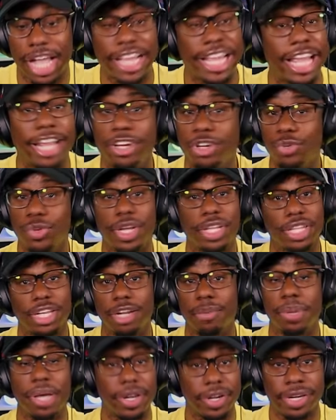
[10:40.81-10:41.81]
I can't do
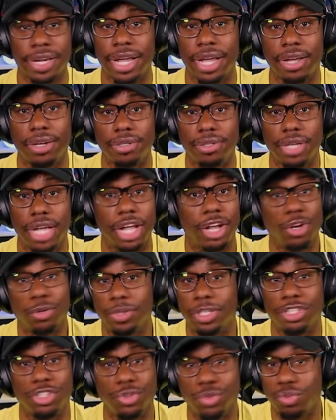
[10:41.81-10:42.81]
nothing about it now. I
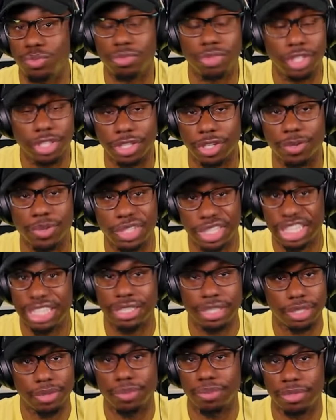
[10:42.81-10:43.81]
hope that you, you know,
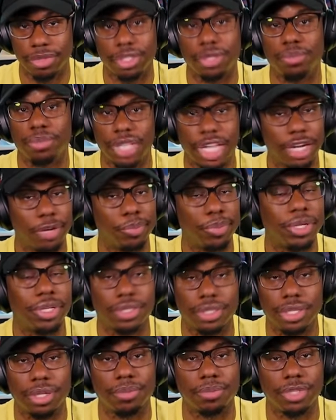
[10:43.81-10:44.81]
seek some, some therapy
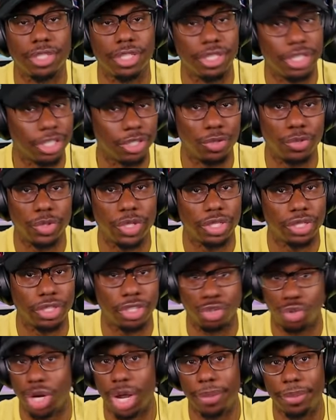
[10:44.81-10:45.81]
or something to deal with
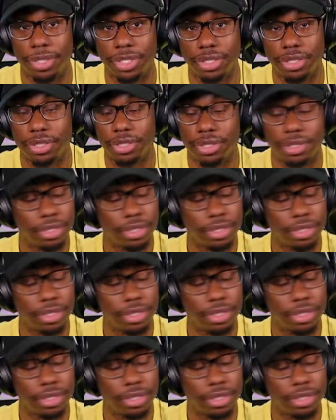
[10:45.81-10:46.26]
the trauma.